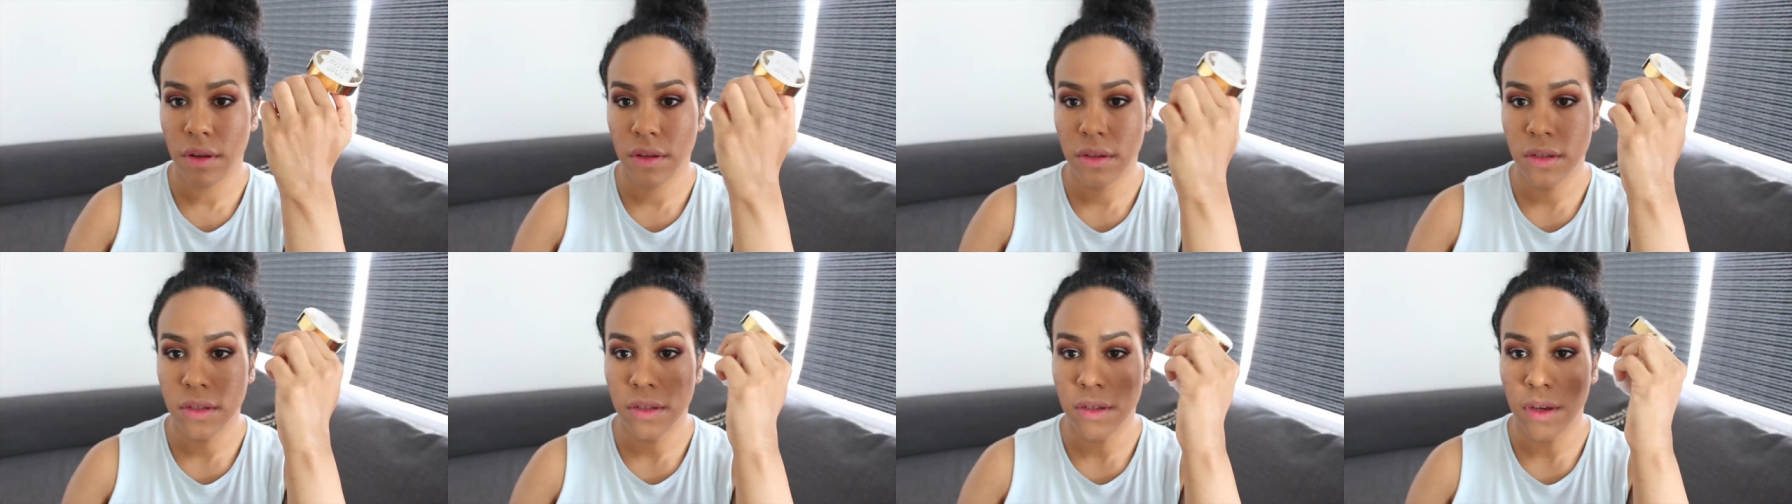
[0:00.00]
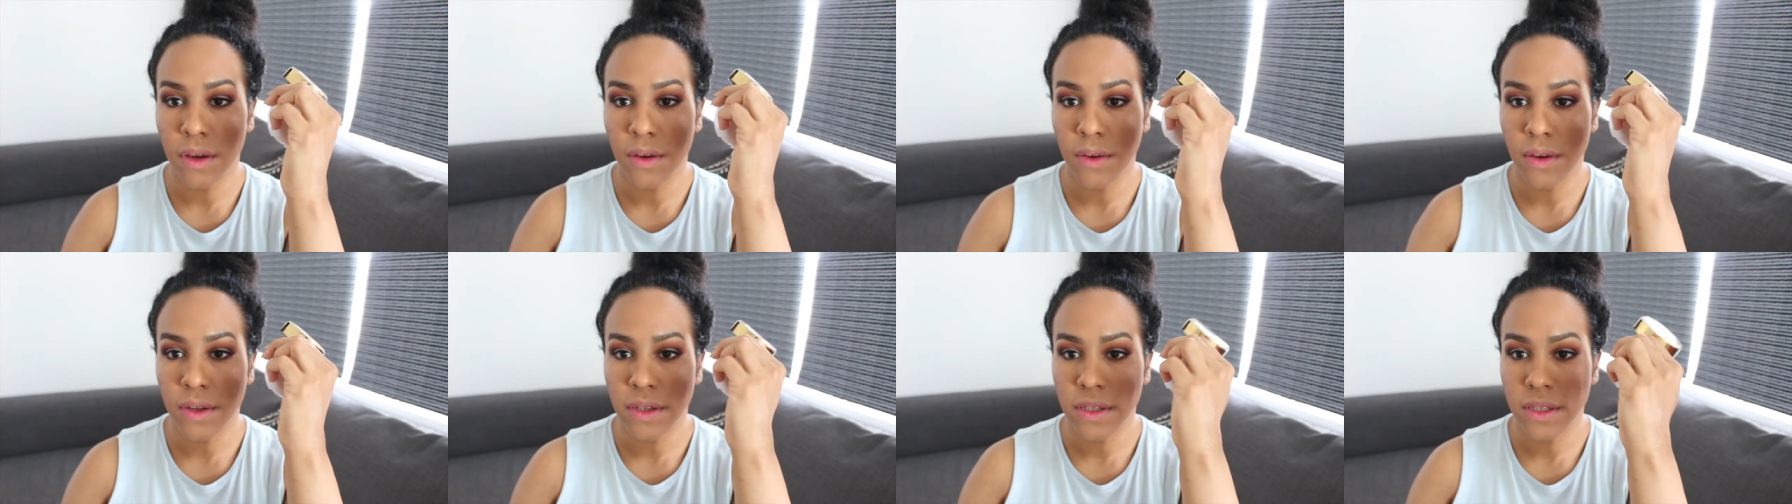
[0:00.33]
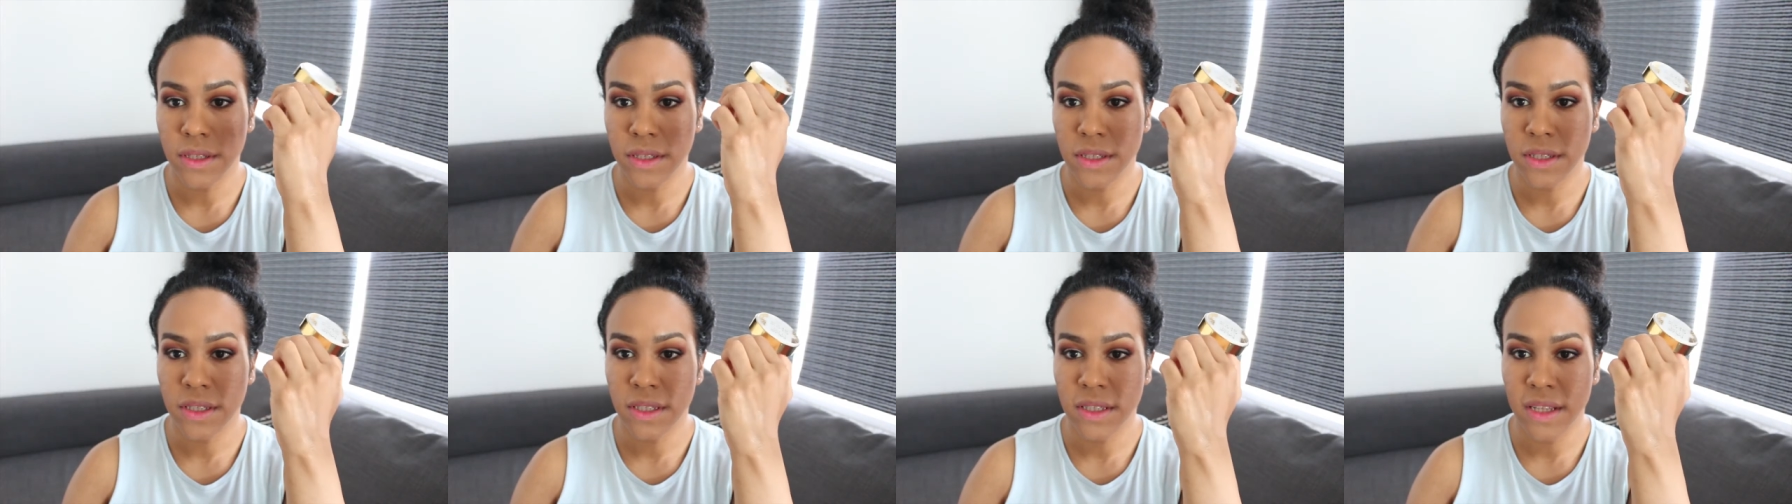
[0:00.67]
So
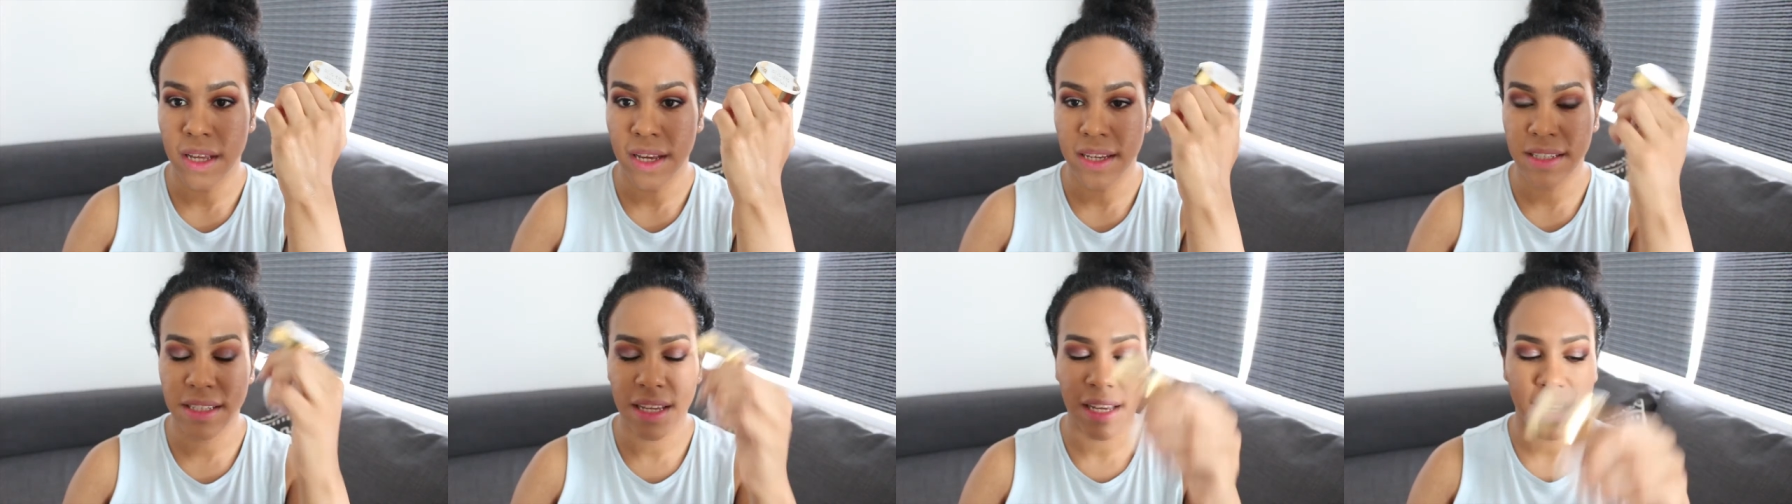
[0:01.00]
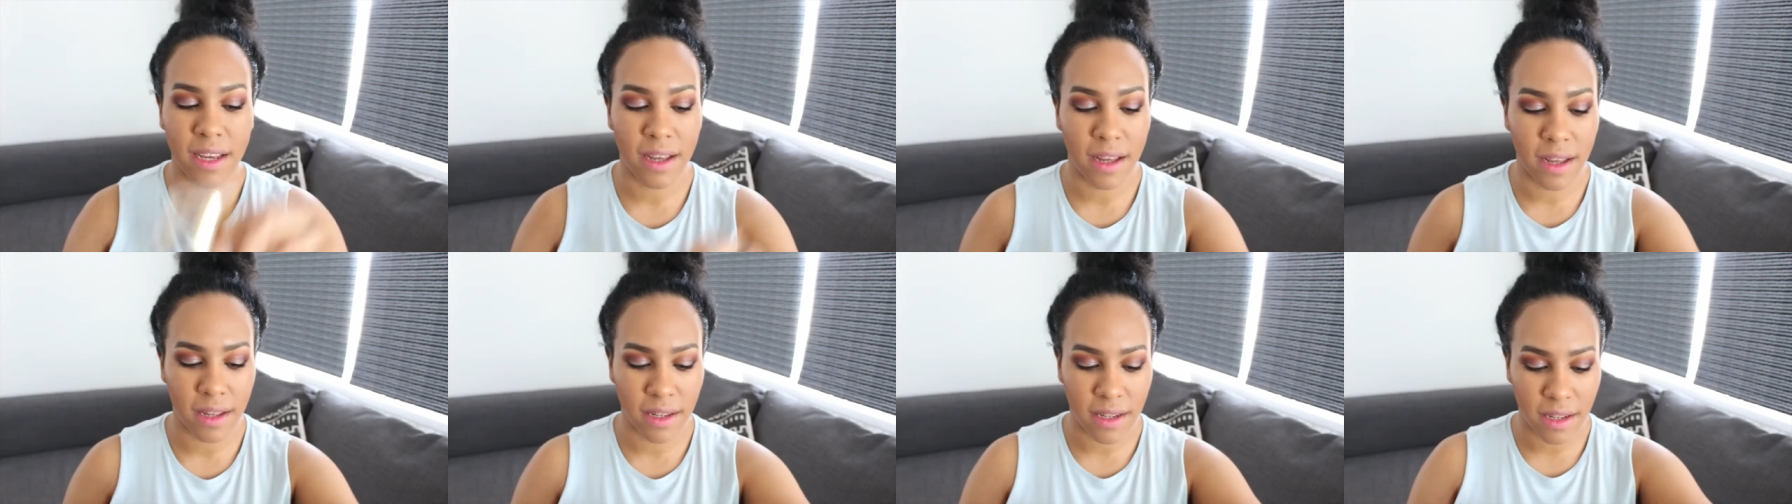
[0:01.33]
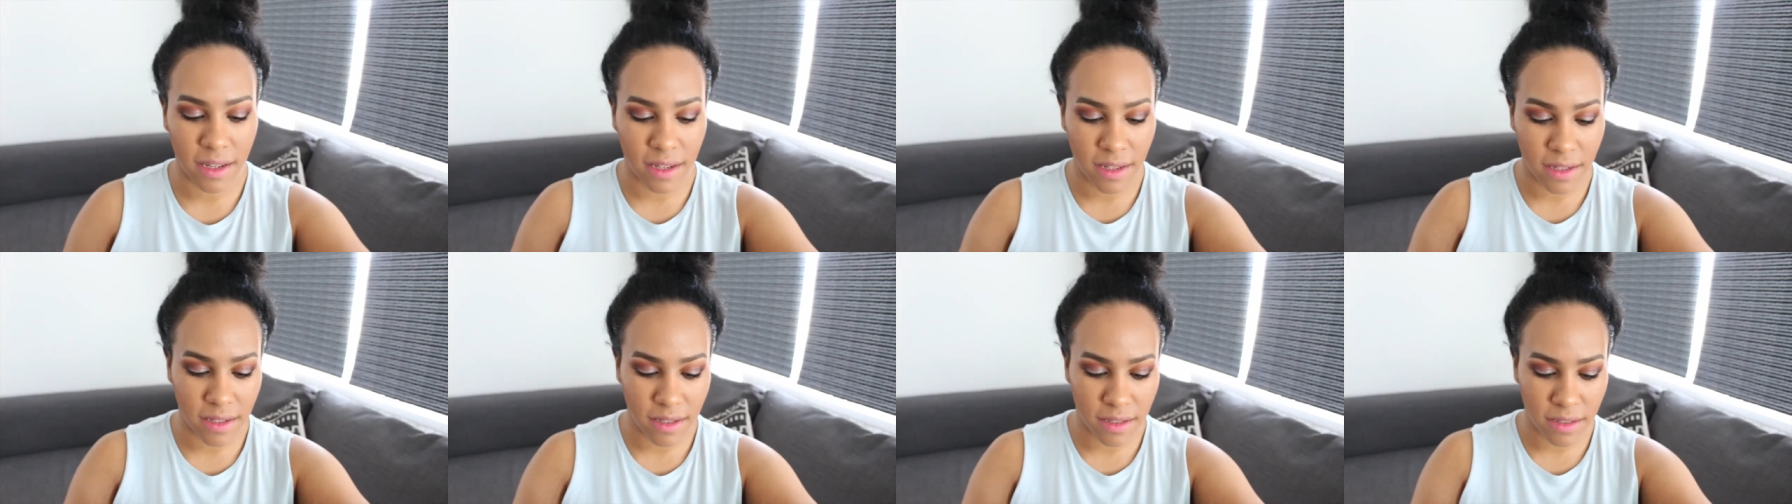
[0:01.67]
it's just there. It's like
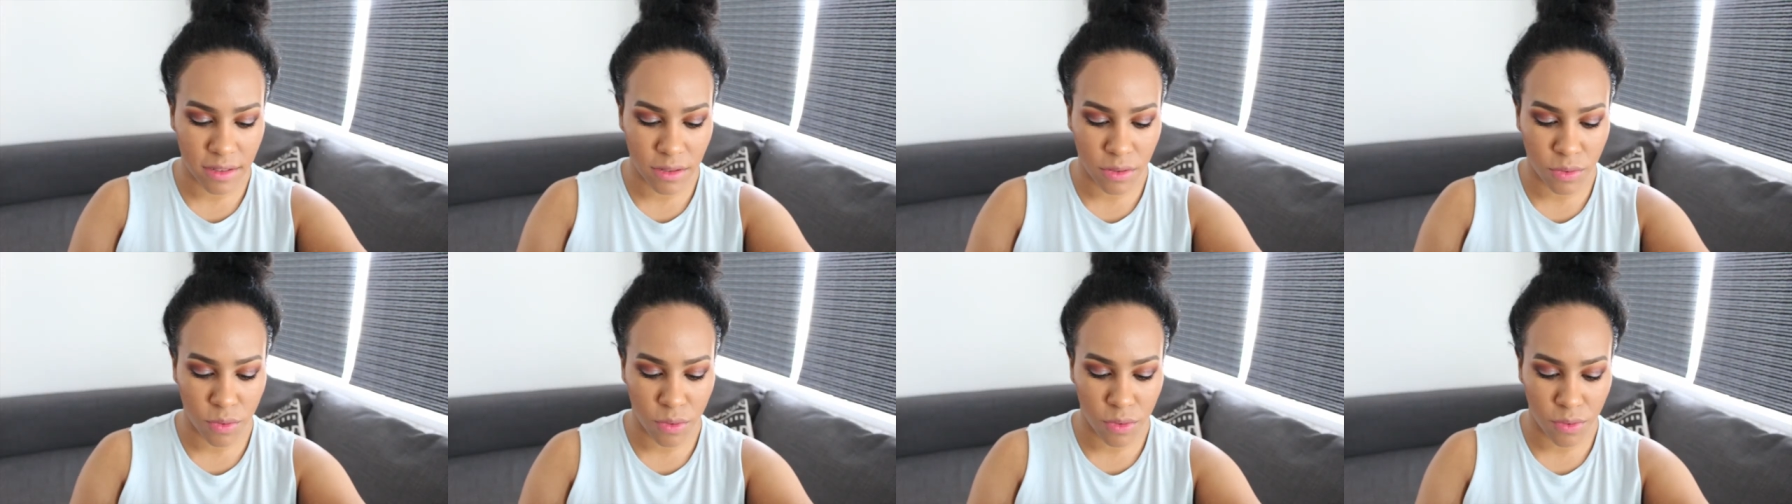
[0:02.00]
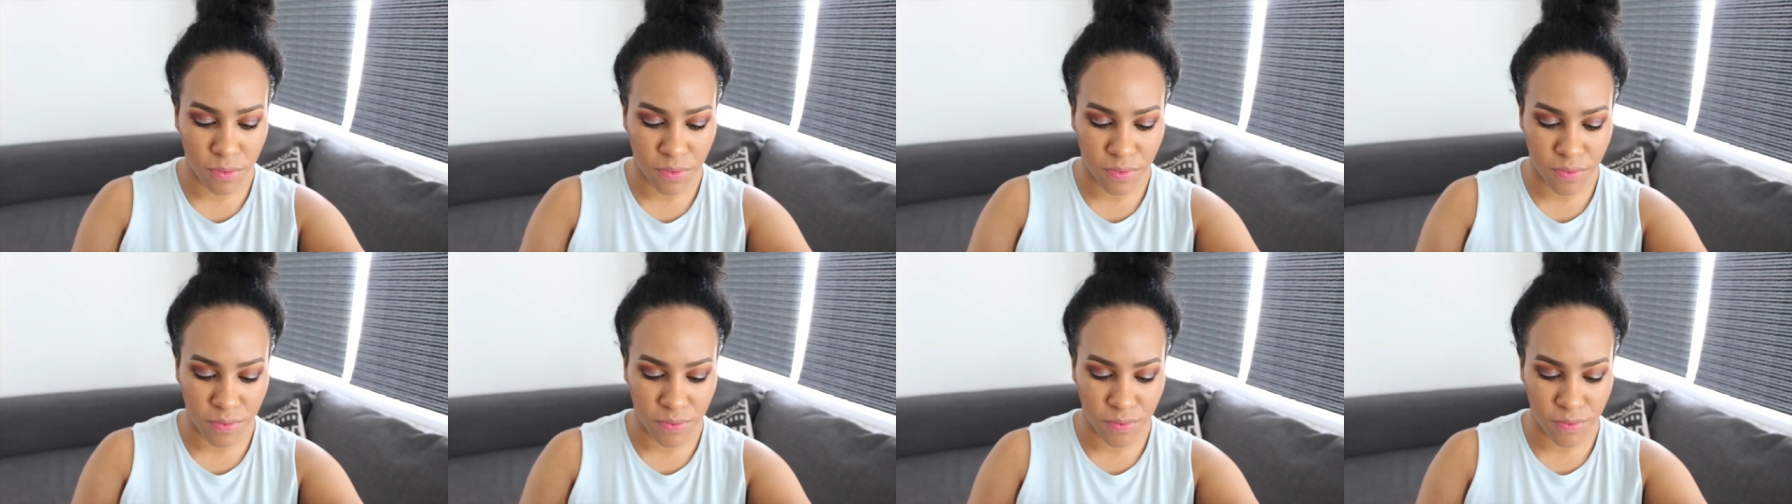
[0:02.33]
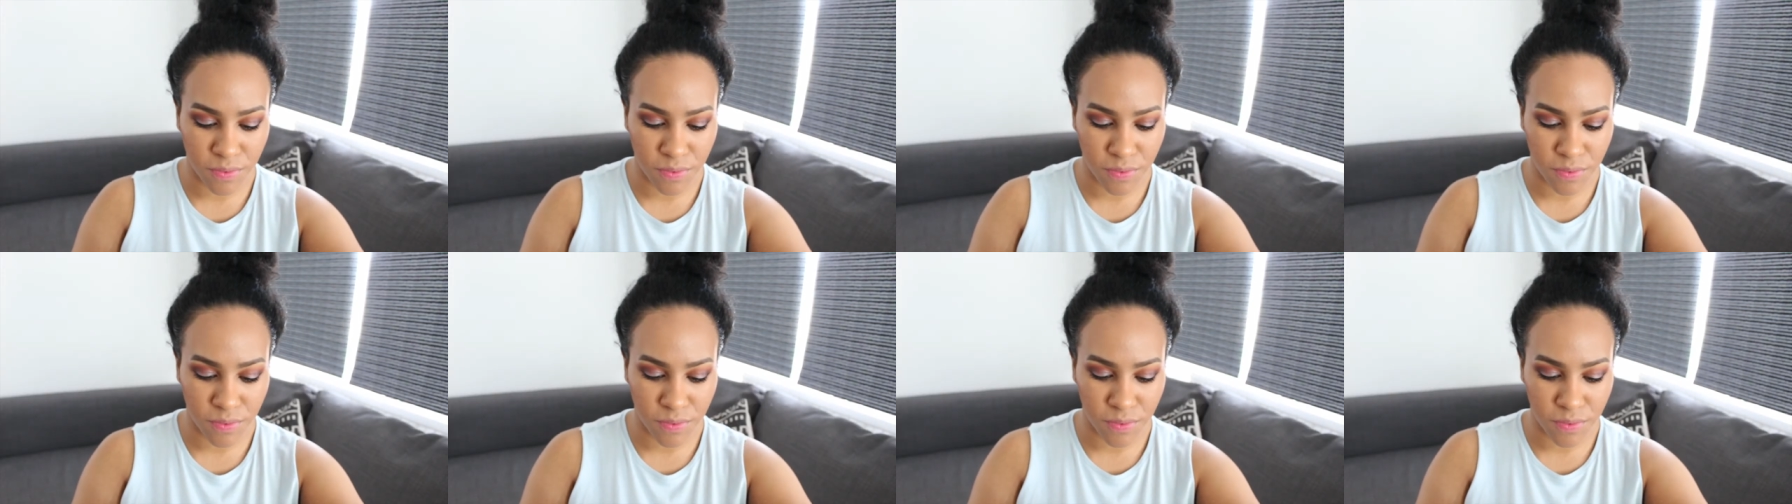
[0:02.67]
a sort of